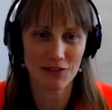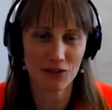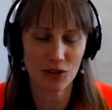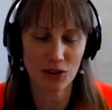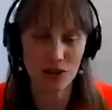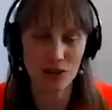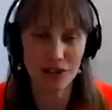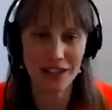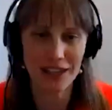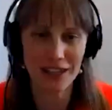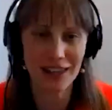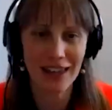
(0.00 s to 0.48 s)

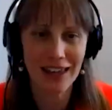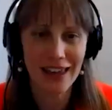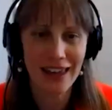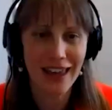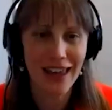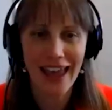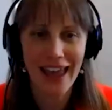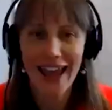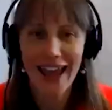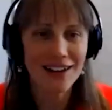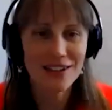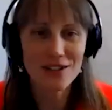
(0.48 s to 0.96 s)
differently?
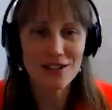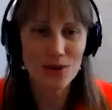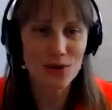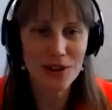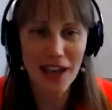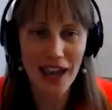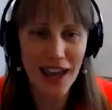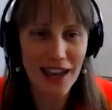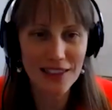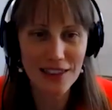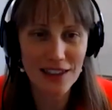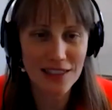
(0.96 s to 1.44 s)
And it's
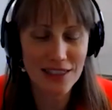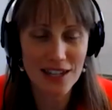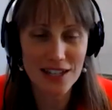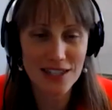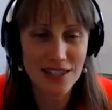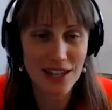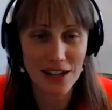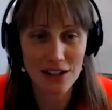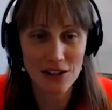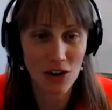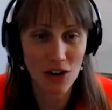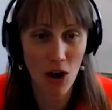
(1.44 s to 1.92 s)
okay that they
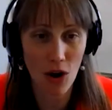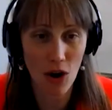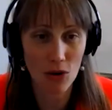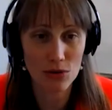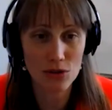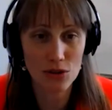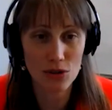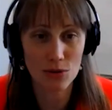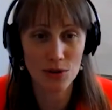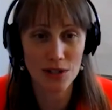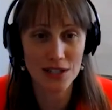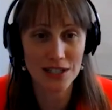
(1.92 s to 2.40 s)
said
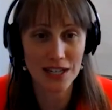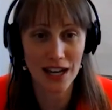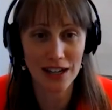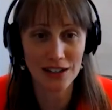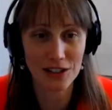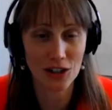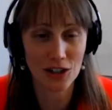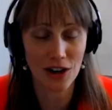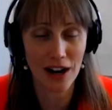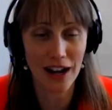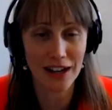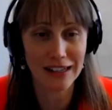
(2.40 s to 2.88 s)
no to a
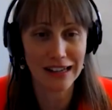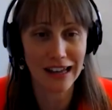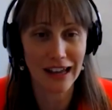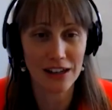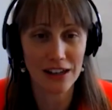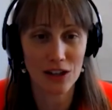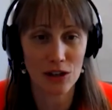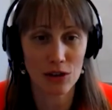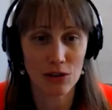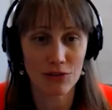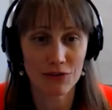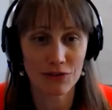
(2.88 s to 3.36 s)
10-year
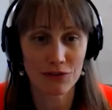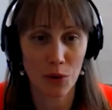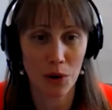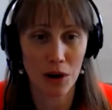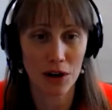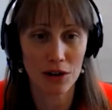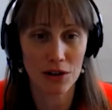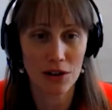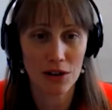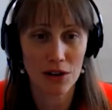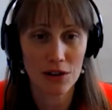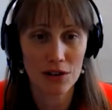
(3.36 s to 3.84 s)
IDIQ
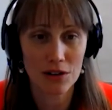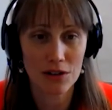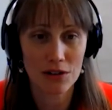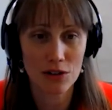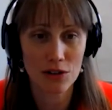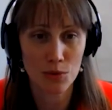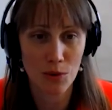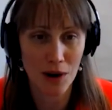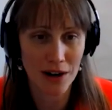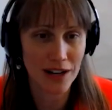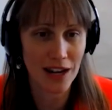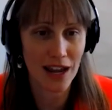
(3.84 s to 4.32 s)
for
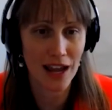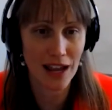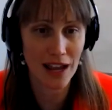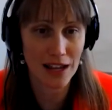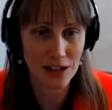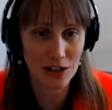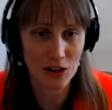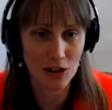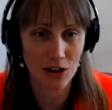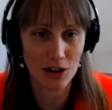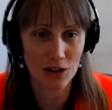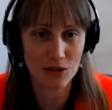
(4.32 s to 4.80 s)

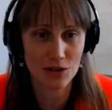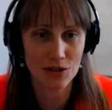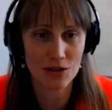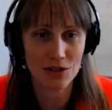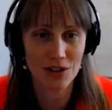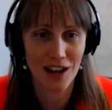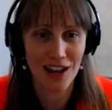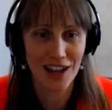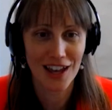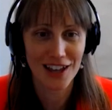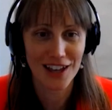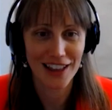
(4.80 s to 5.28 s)
28
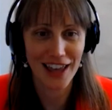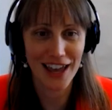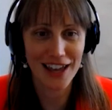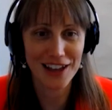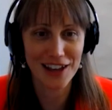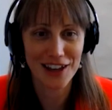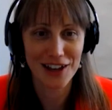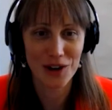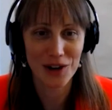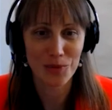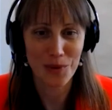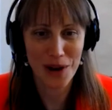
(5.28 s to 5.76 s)
years.
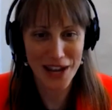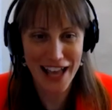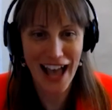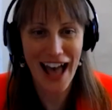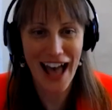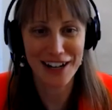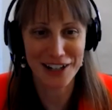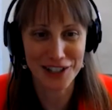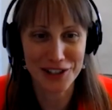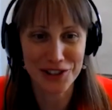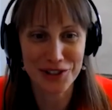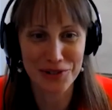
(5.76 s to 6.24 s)
Like, we
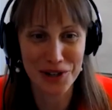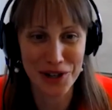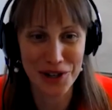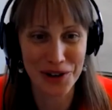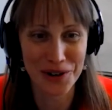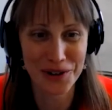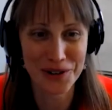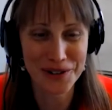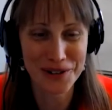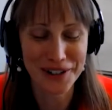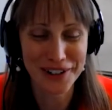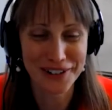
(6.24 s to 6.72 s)
got it
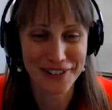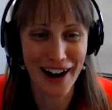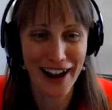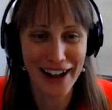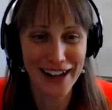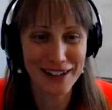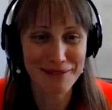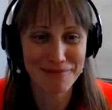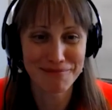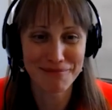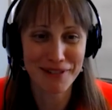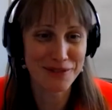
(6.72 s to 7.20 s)
through,
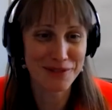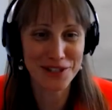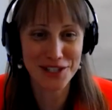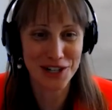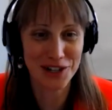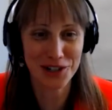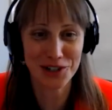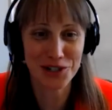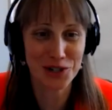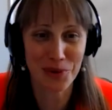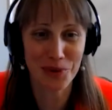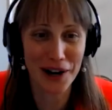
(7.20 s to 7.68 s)
right? It was
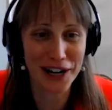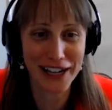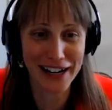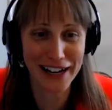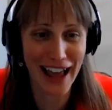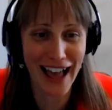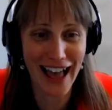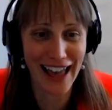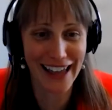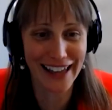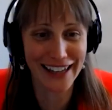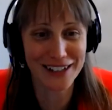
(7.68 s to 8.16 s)
year 29
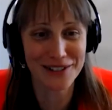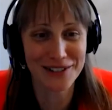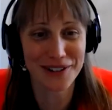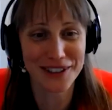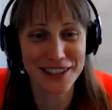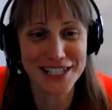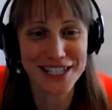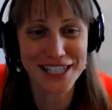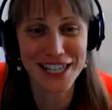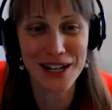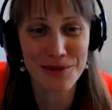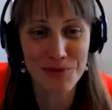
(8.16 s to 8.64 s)

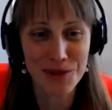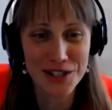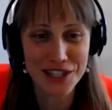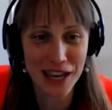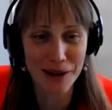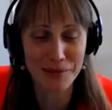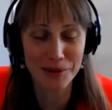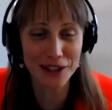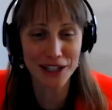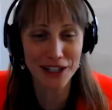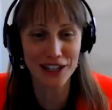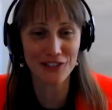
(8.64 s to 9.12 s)
when the team was
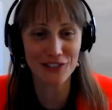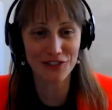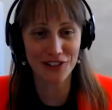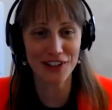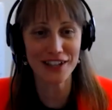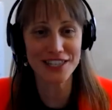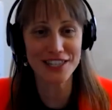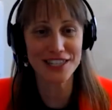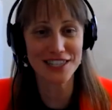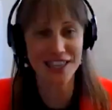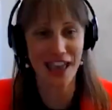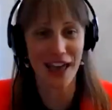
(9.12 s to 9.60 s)
able to
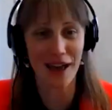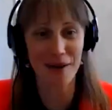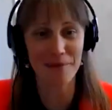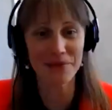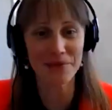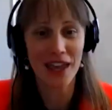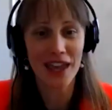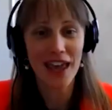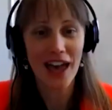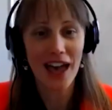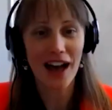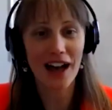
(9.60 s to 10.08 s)
convince them
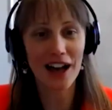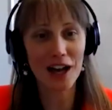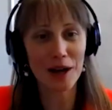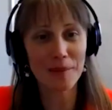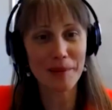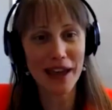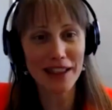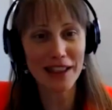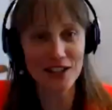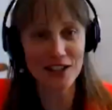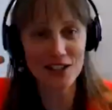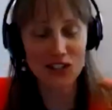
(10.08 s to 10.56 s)

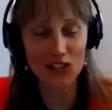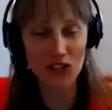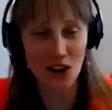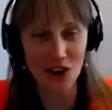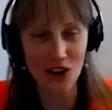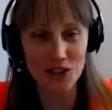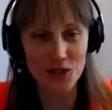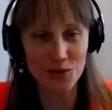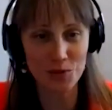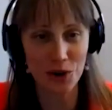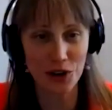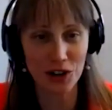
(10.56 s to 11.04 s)
and the
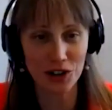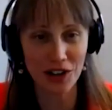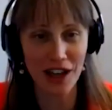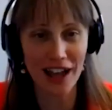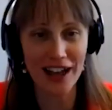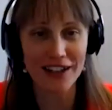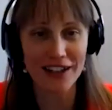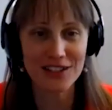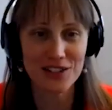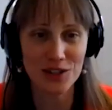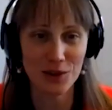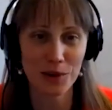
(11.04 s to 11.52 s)
stars were
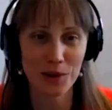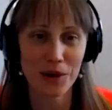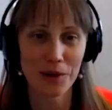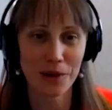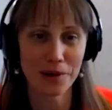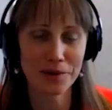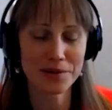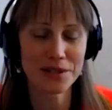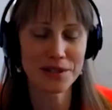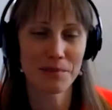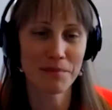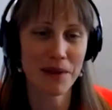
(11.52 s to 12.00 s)
aligned. So we
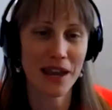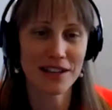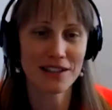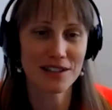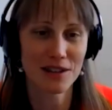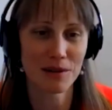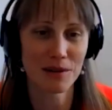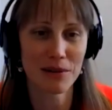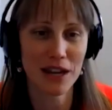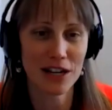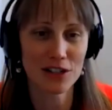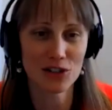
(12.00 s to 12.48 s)
were able to make
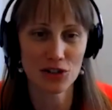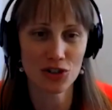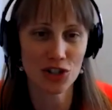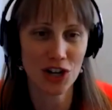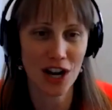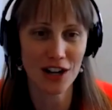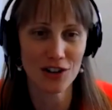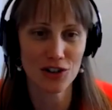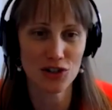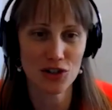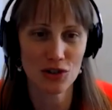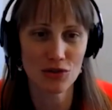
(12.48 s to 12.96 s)
some major
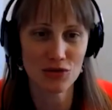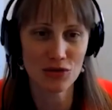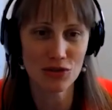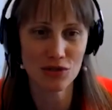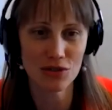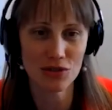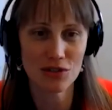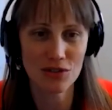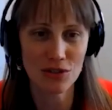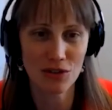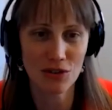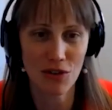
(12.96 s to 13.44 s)
change.
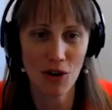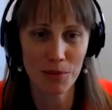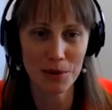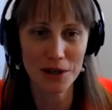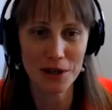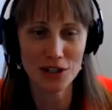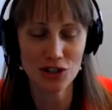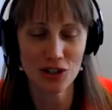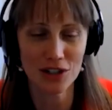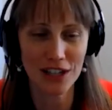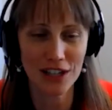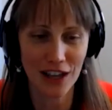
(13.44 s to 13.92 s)
So
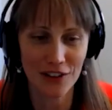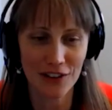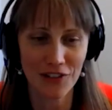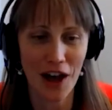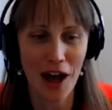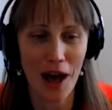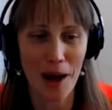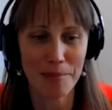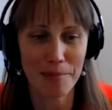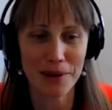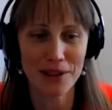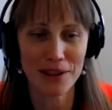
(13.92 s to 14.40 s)
nobody should give
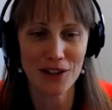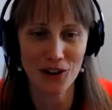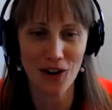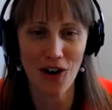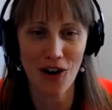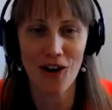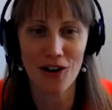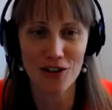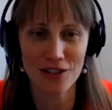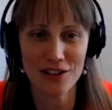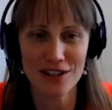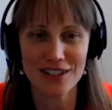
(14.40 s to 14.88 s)
up. And there
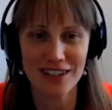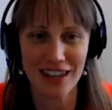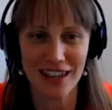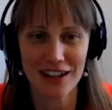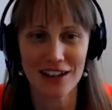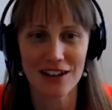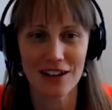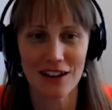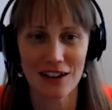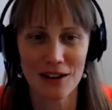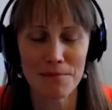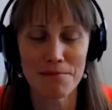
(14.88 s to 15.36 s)
are these
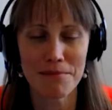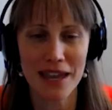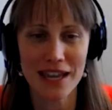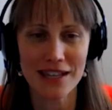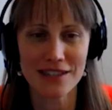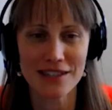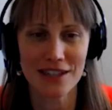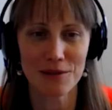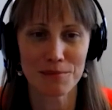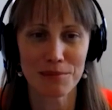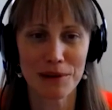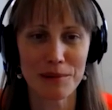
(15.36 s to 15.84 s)
like
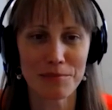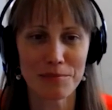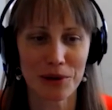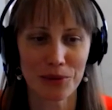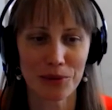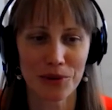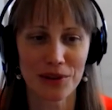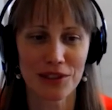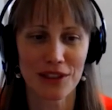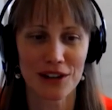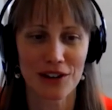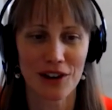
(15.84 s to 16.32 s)
amazing
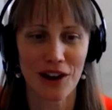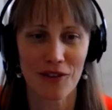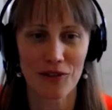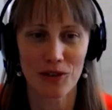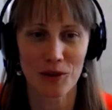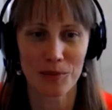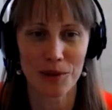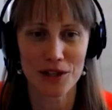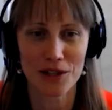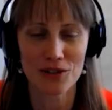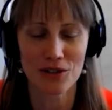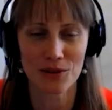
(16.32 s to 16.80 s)
people within
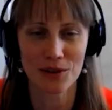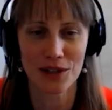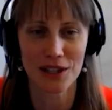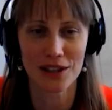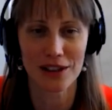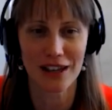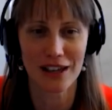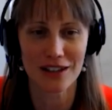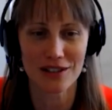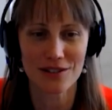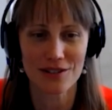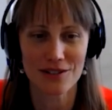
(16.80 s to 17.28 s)
government
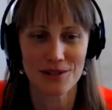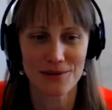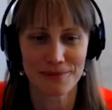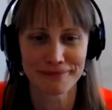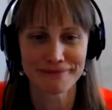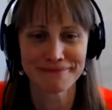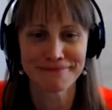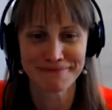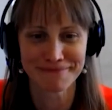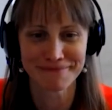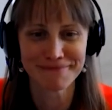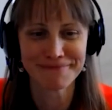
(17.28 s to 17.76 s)
doing this.
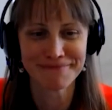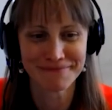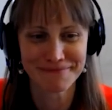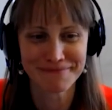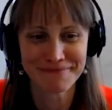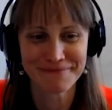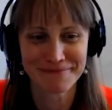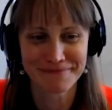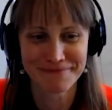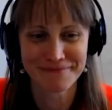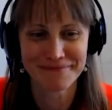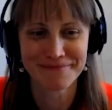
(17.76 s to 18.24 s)

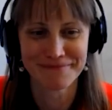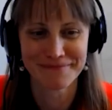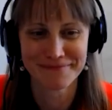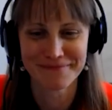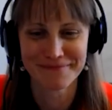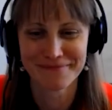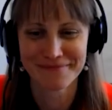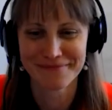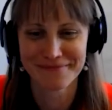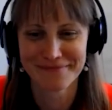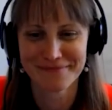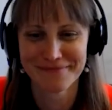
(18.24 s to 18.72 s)
That's
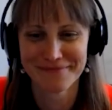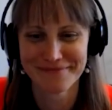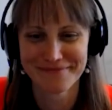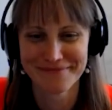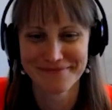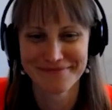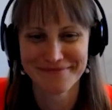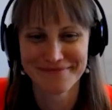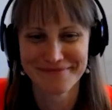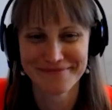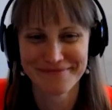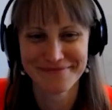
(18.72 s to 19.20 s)
great. So
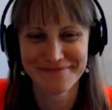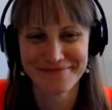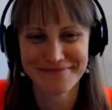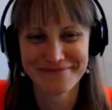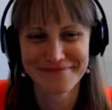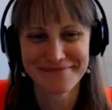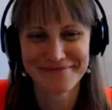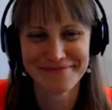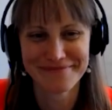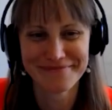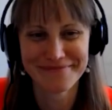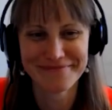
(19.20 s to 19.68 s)
as
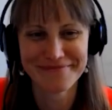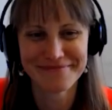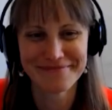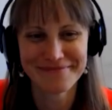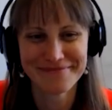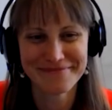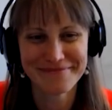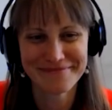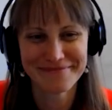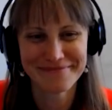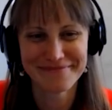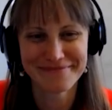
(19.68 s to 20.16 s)
we're
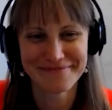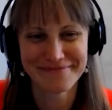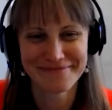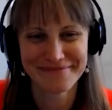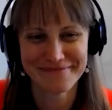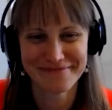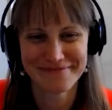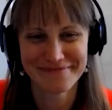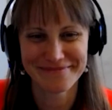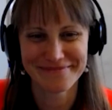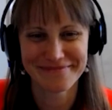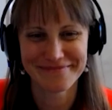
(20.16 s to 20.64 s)
wrapping up
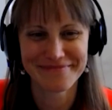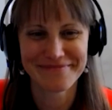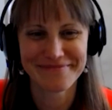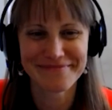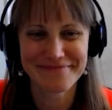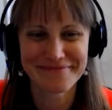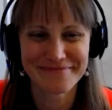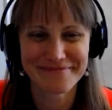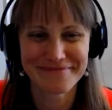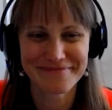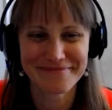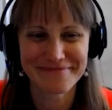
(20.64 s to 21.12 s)
then, looking
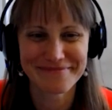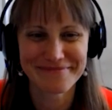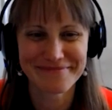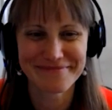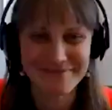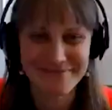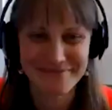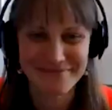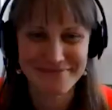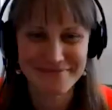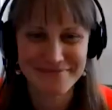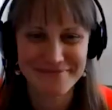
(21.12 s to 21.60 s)

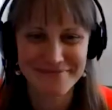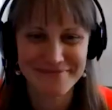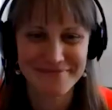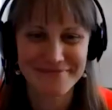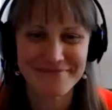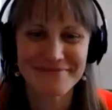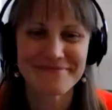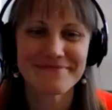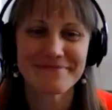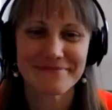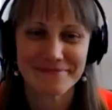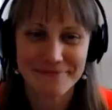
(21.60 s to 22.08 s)
forward, what are
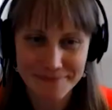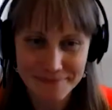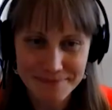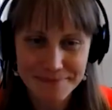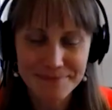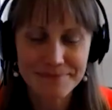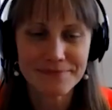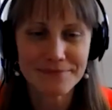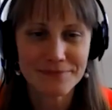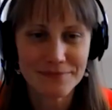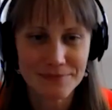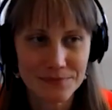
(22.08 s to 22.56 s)
some, sounds
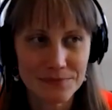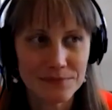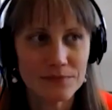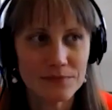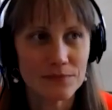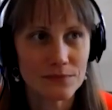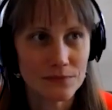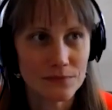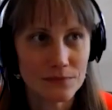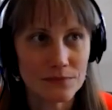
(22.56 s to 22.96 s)
like